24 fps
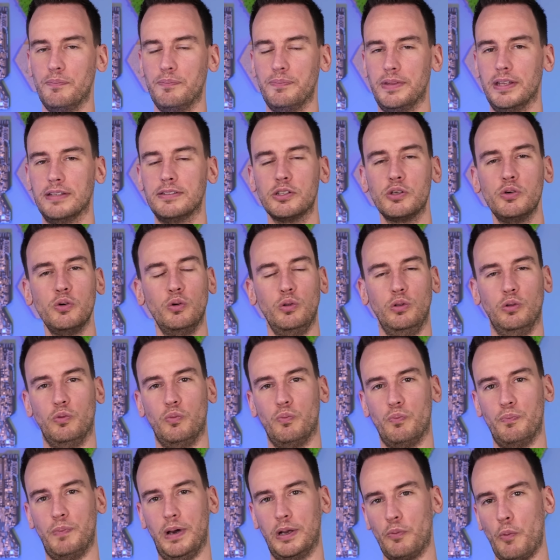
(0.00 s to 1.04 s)
that's cool,
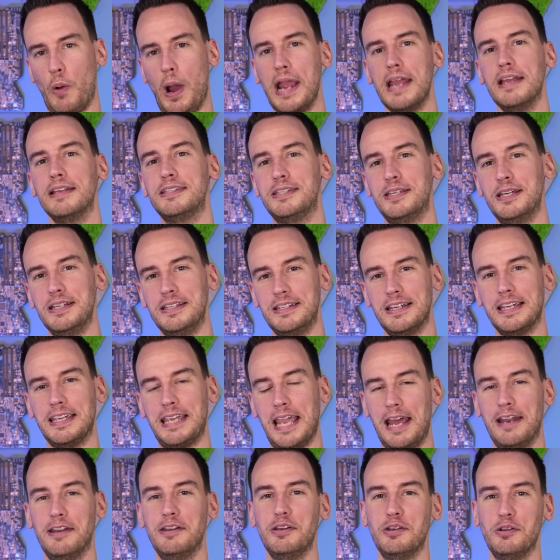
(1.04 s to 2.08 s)
but why is it
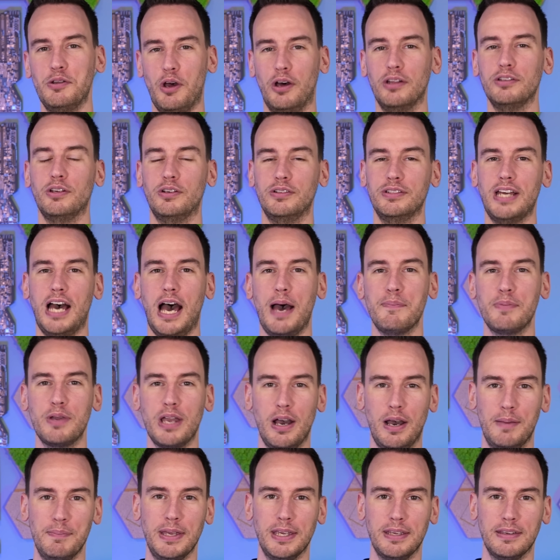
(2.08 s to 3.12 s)
again not on the
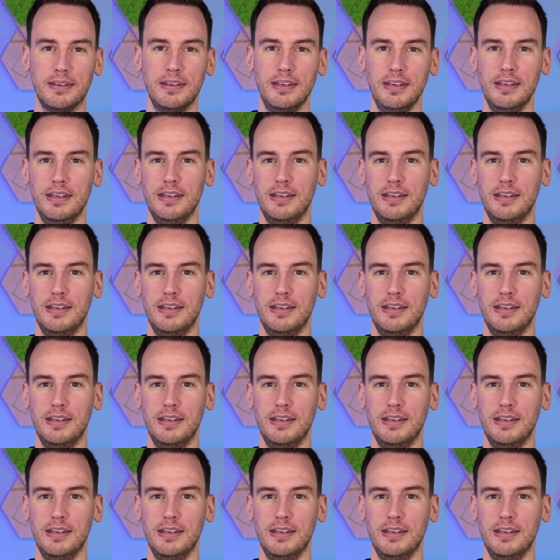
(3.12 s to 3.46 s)
upcoming